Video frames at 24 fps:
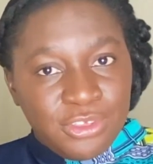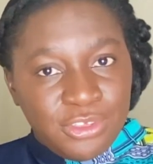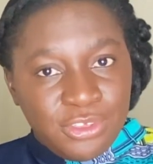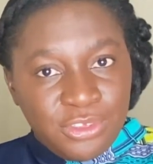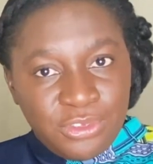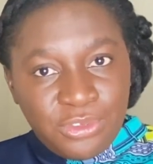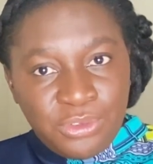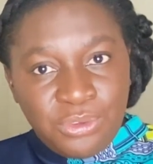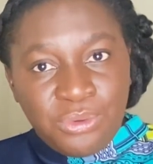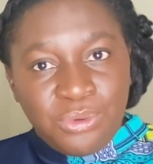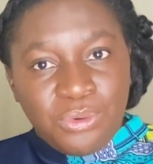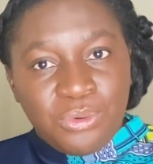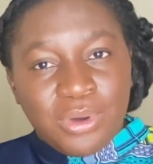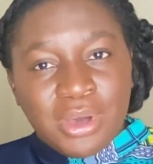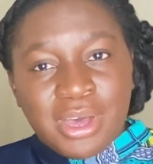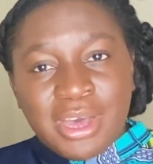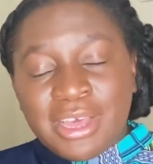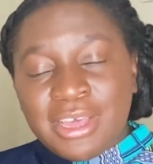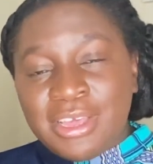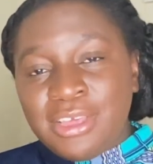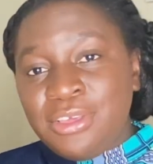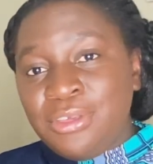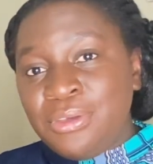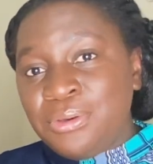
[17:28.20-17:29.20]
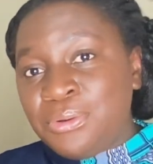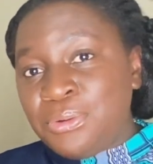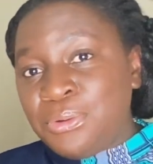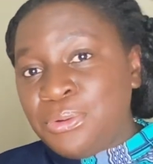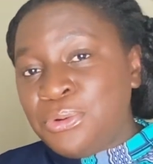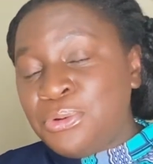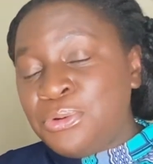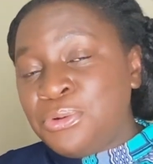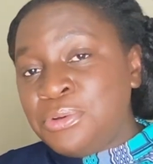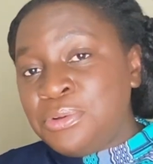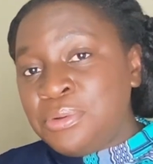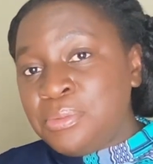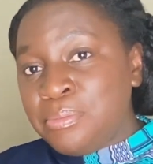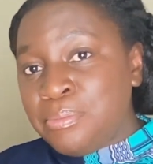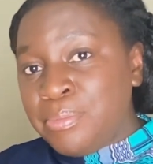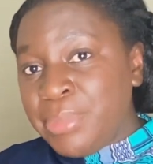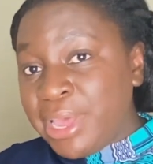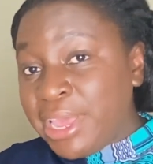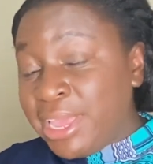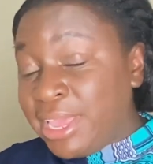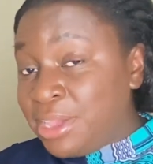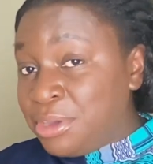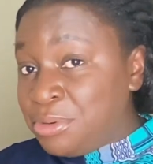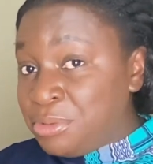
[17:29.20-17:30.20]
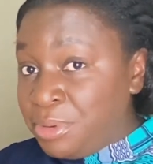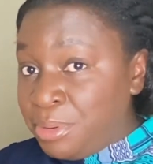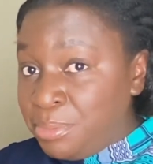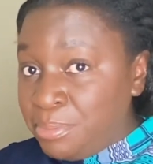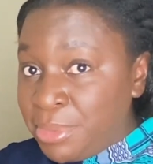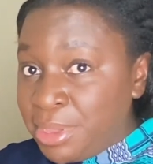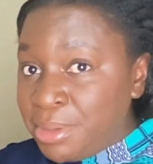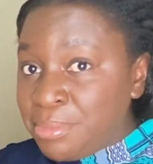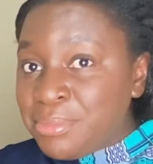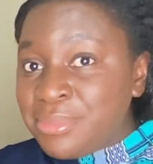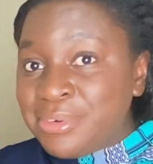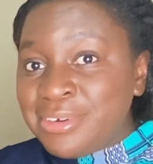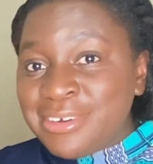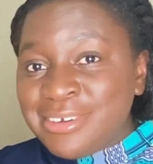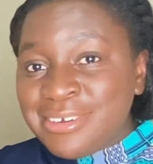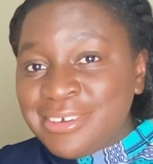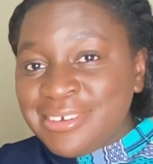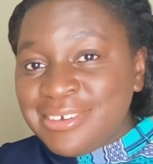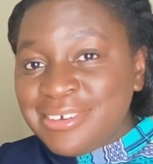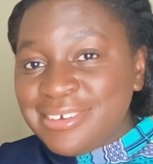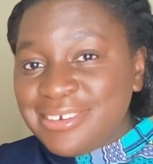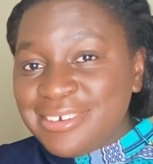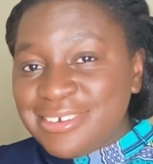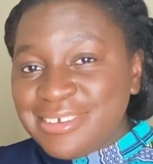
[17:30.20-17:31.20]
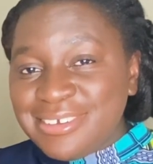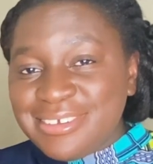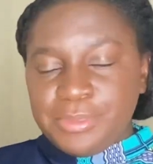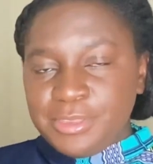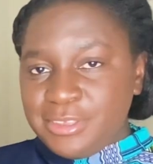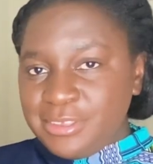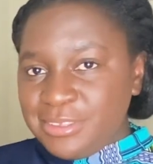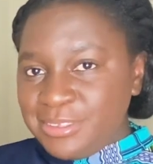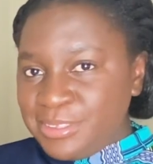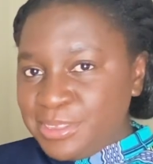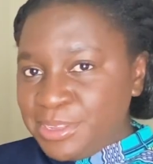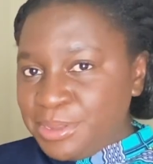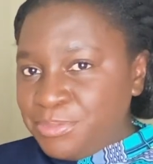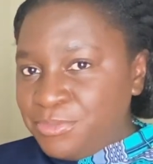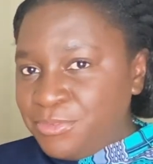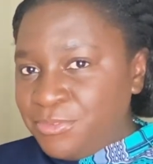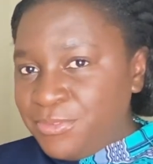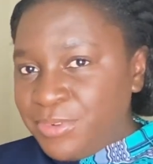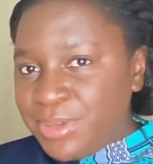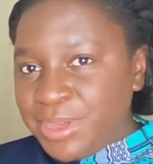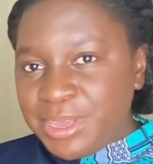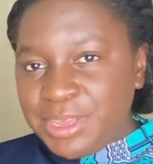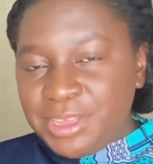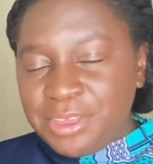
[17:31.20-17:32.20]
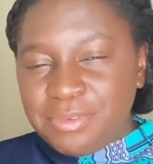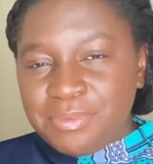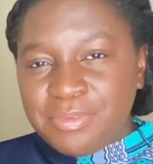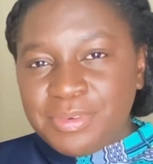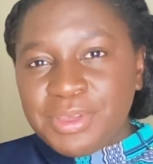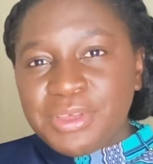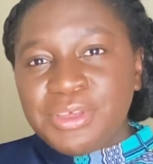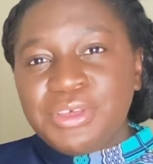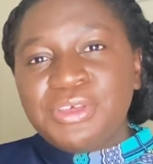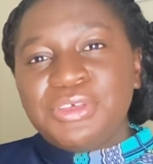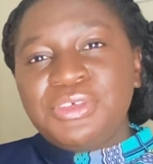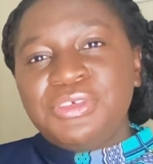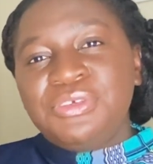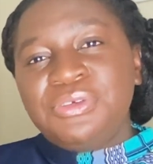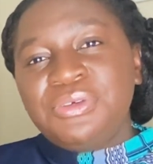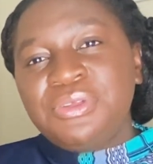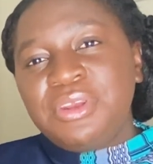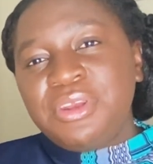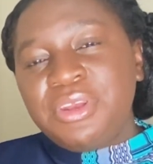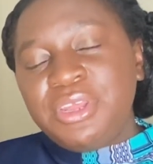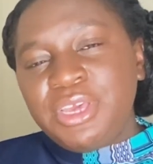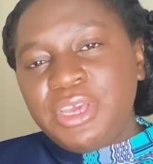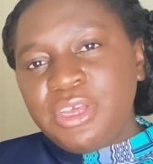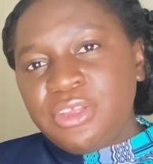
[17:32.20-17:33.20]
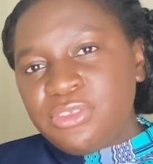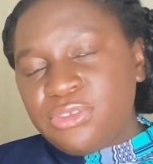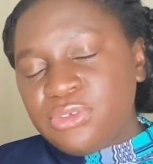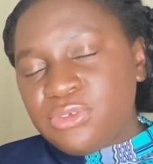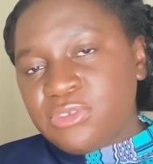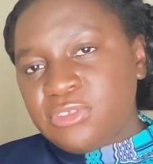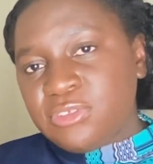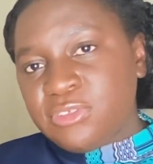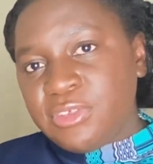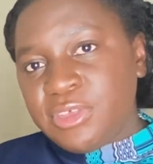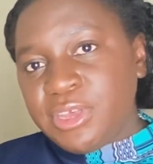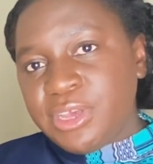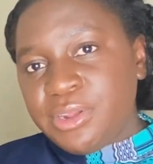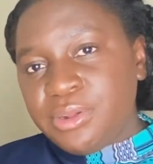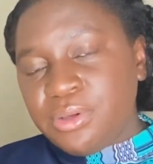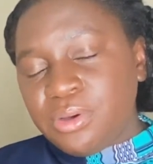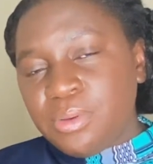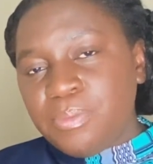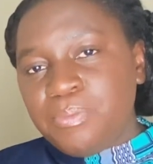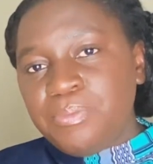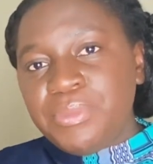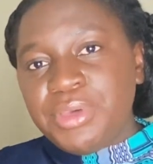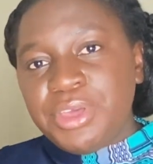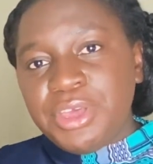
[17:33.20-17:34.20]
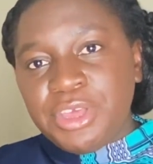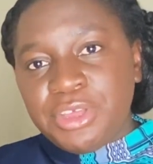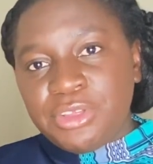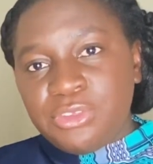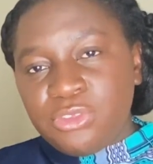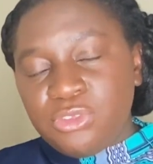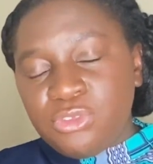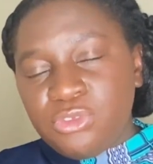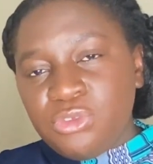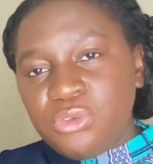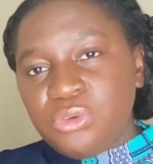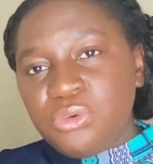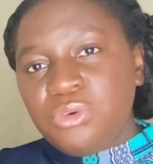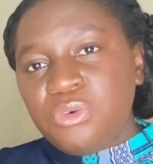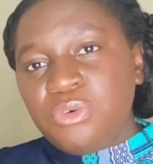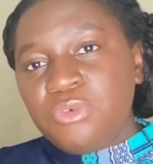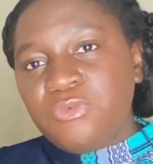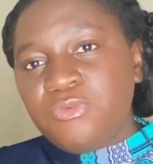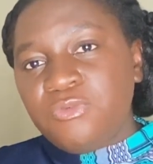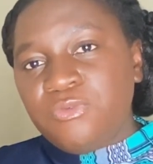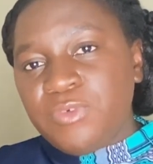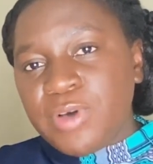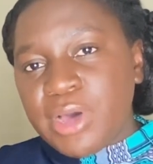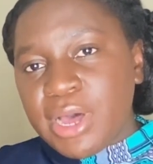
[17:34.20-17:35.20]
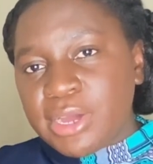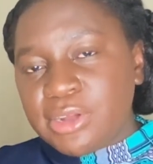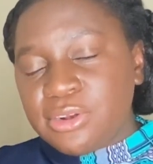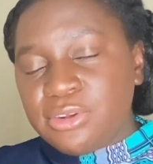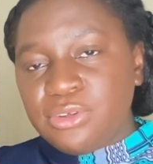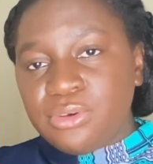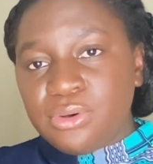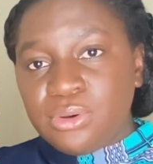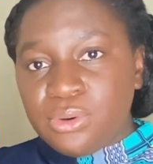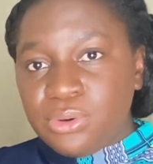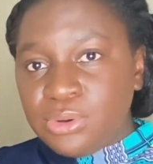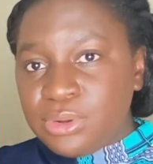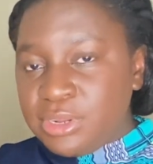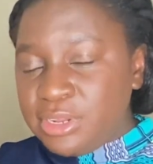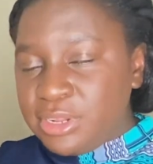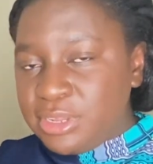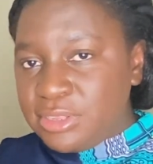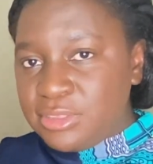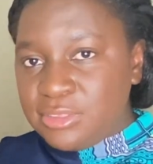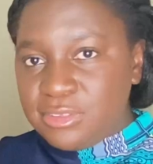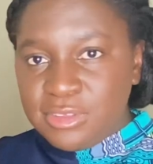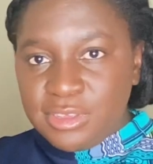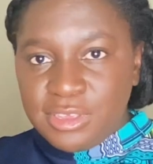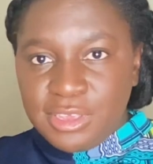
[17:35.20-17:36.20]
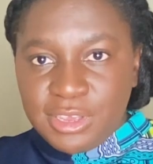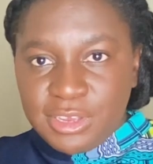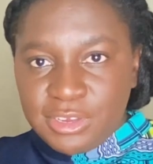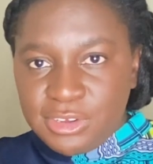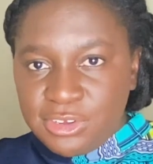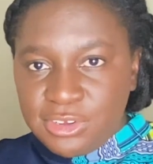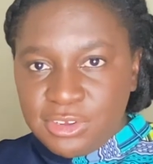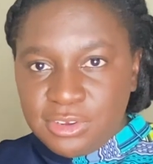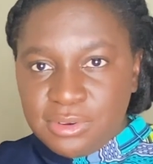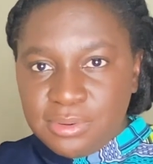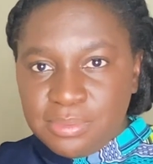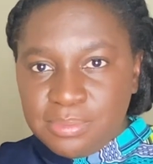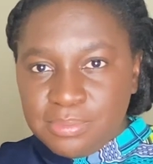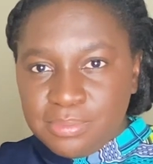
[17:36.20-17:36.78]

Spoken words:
You are your own bank, remember? Step 5. You need to set up a 2-factor authentication.